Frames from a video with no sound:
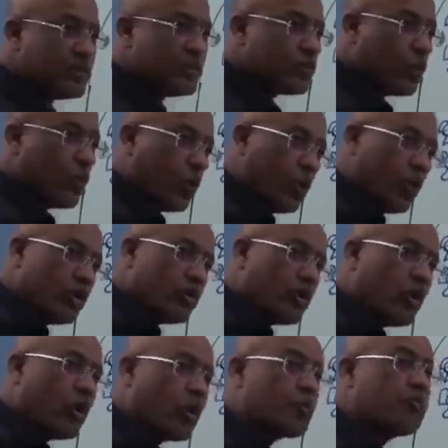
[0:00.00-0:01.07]
these holes
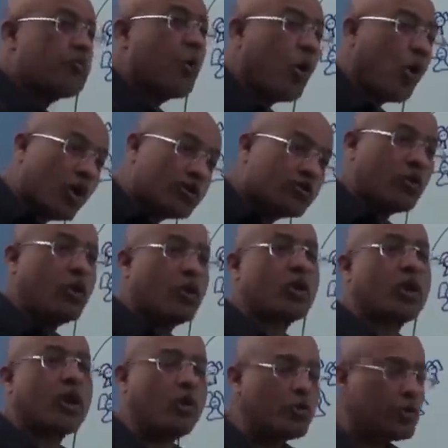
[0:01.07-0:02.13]
or pores or
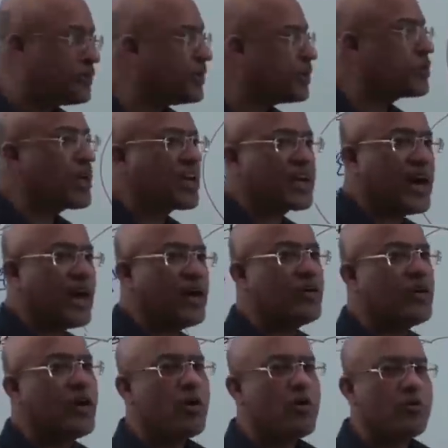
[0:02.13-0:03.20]
round windows are
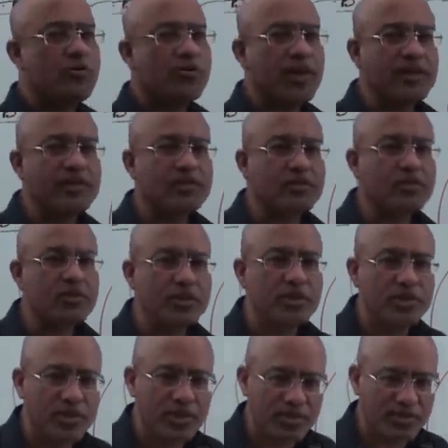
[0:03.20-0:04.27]
called
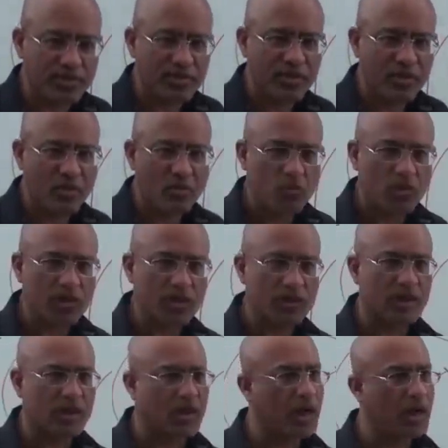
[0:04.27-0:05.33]
fenestrations. What are
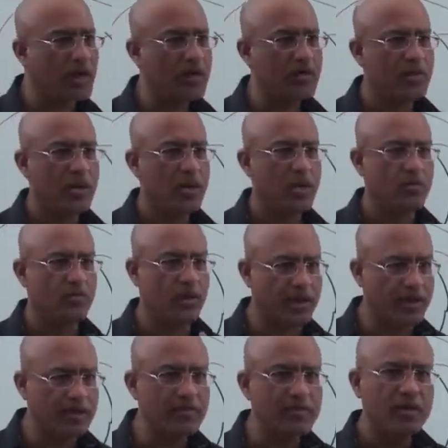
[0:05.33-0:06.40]
they called?
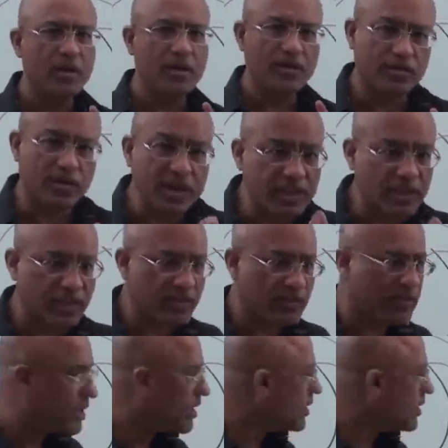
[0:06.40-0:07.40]
Fenestrations.